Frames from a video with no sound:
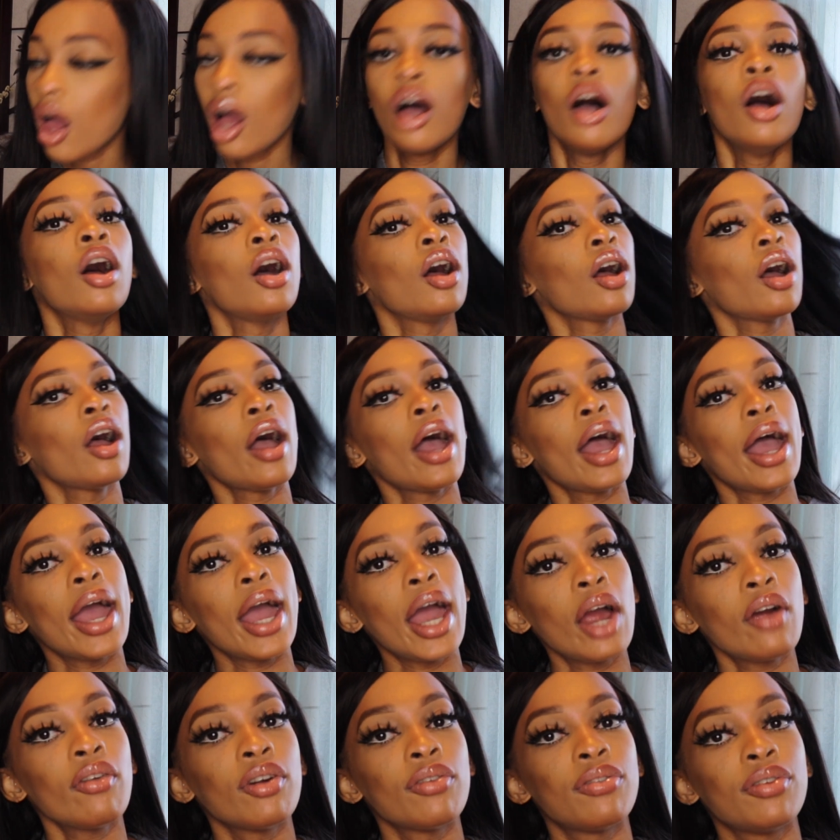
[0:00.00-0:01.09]

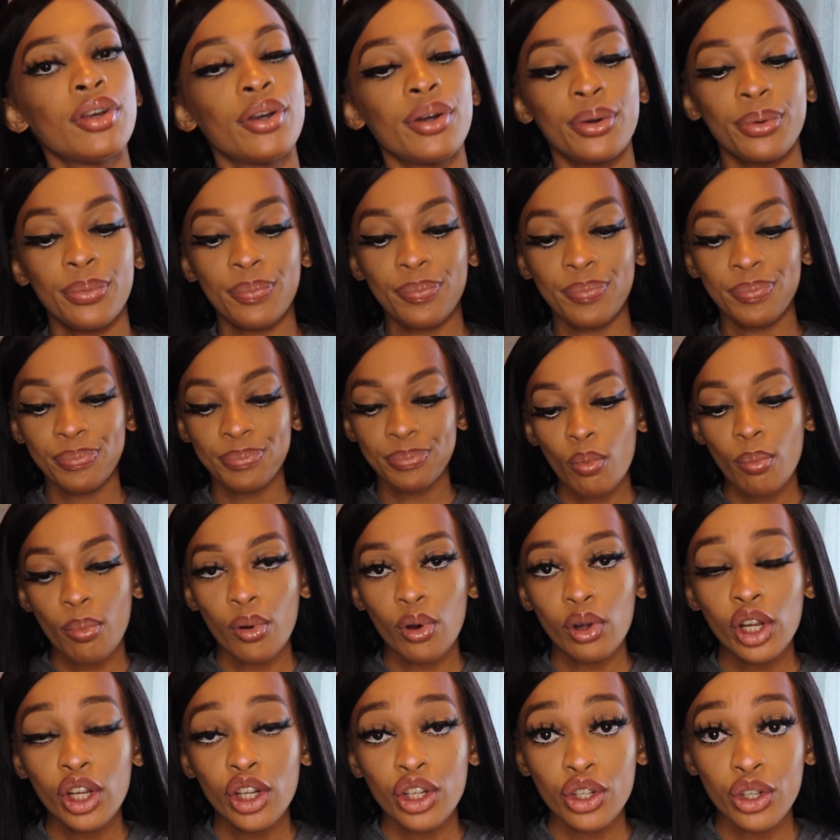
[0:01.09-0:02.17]
hair review.
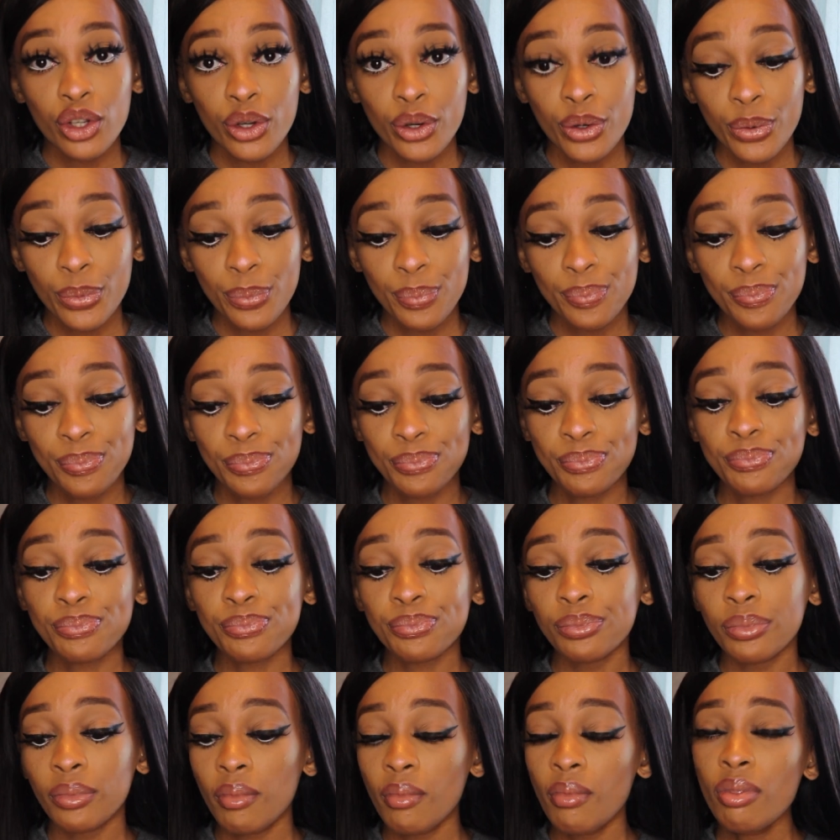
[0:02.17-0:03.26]
BulaDou
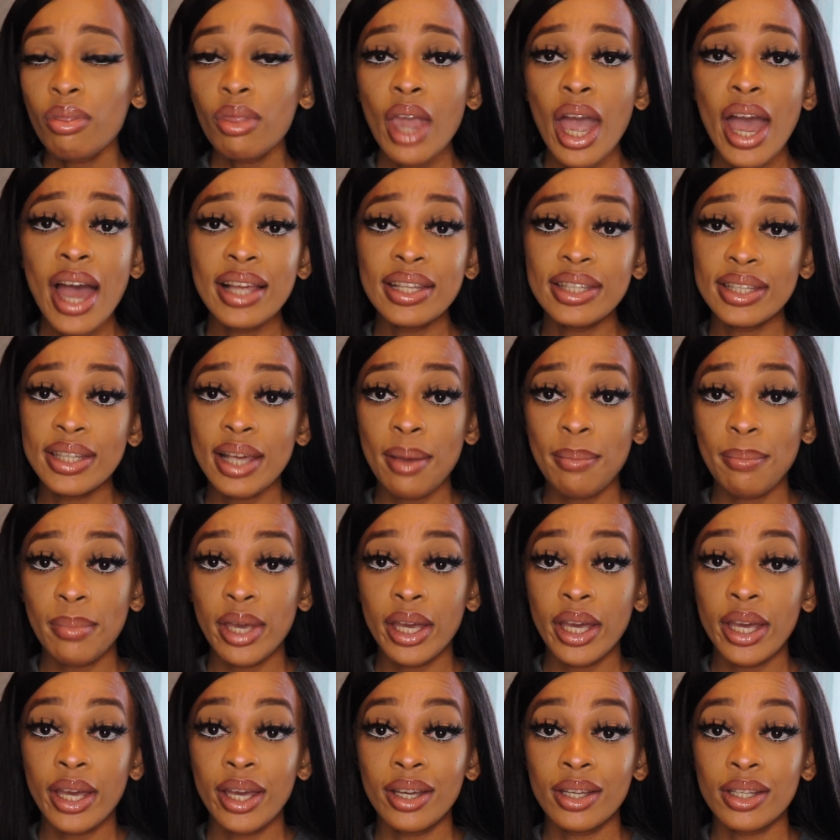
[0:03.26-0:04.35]
has sent
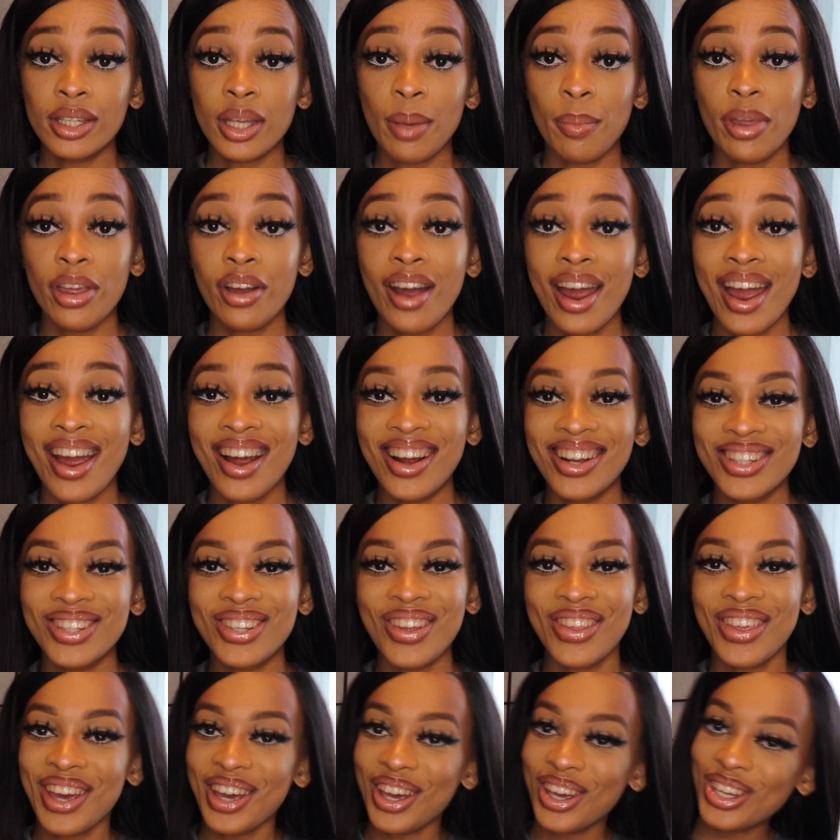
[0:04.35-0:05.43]
me some of their hair, so
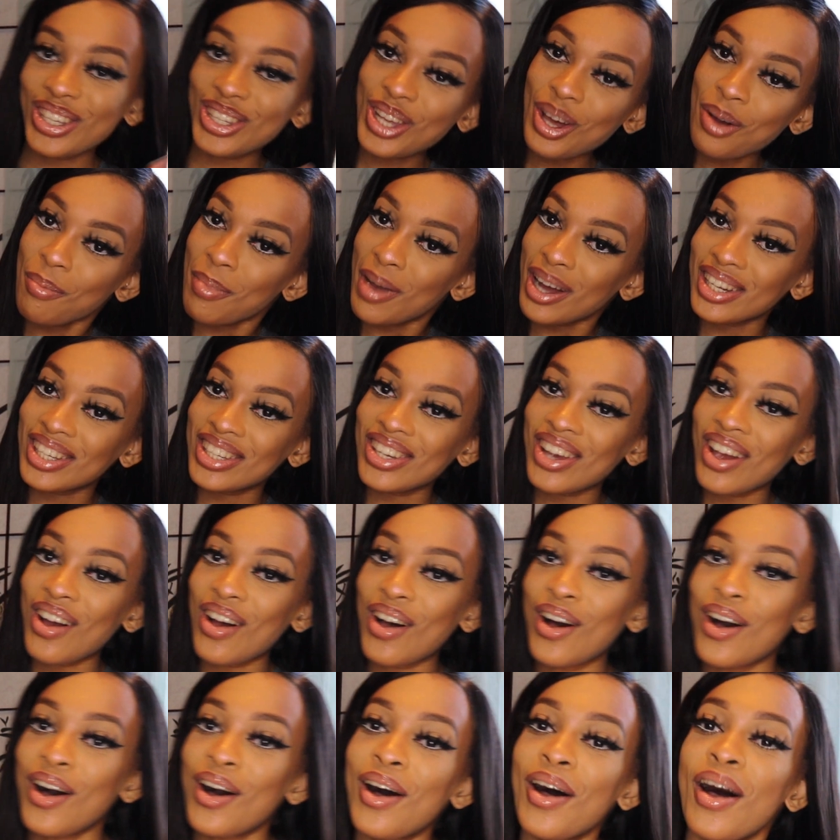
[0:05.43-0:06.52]
thank you so much,
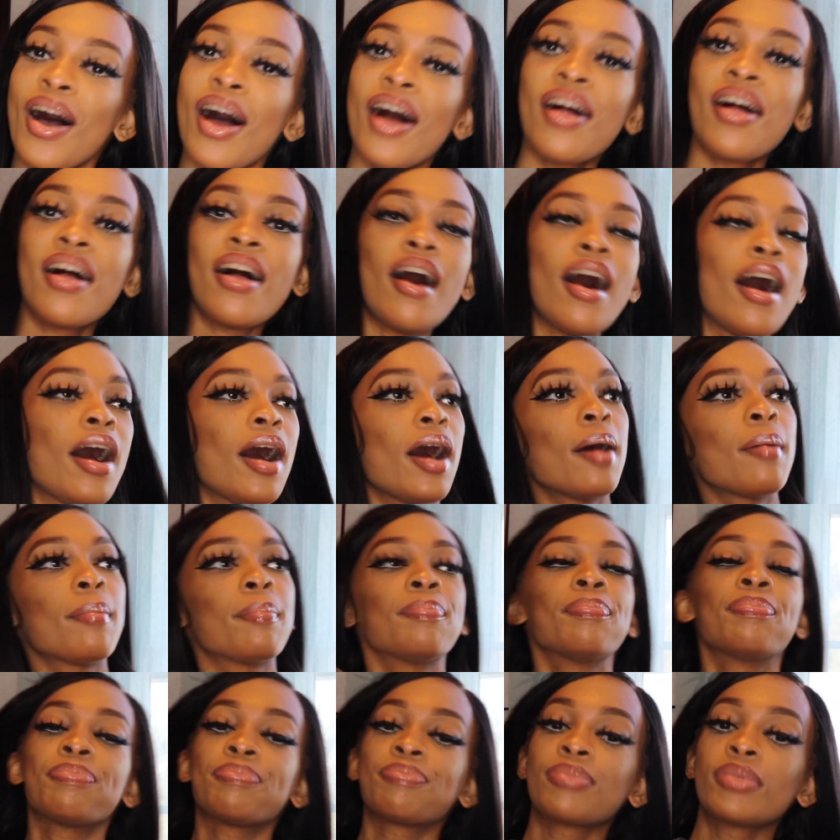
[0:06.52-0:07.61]
y'all.
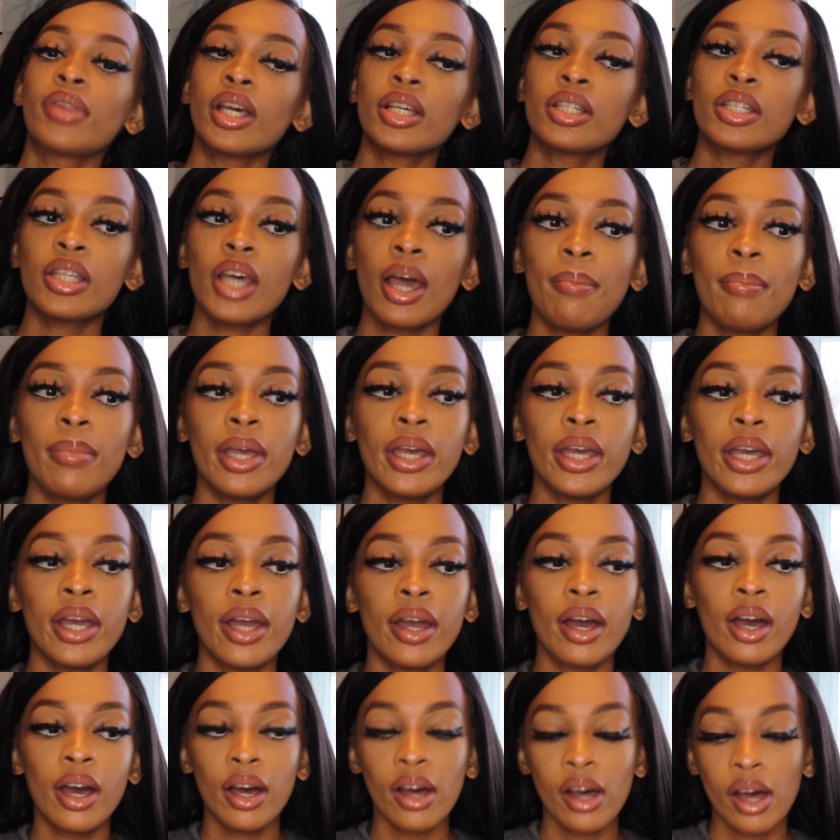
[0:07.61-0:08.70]
They sent me
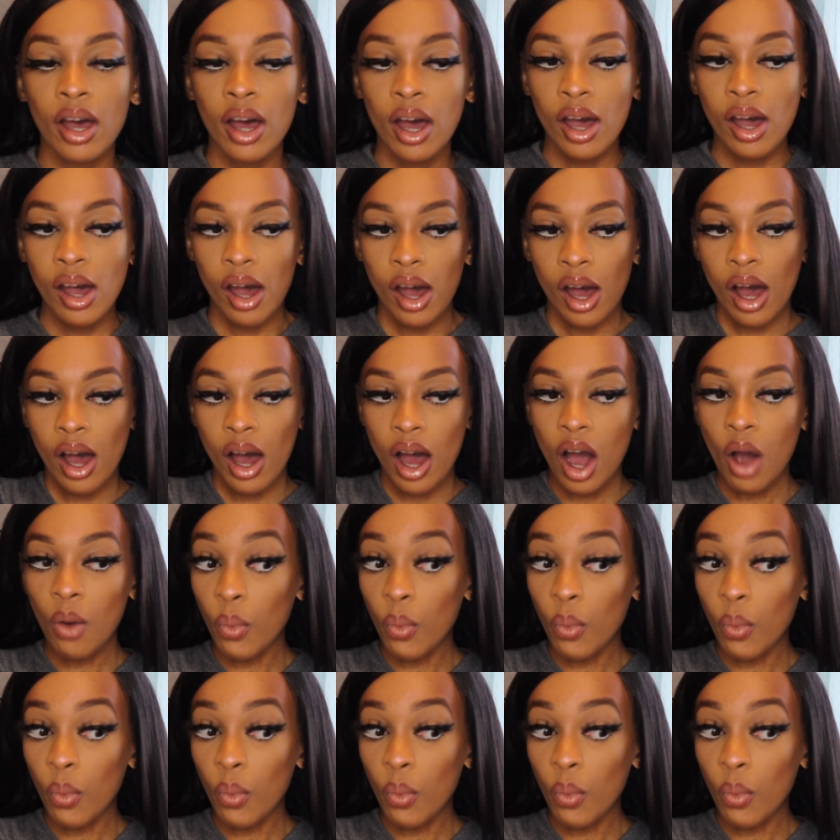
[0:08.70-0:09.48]
a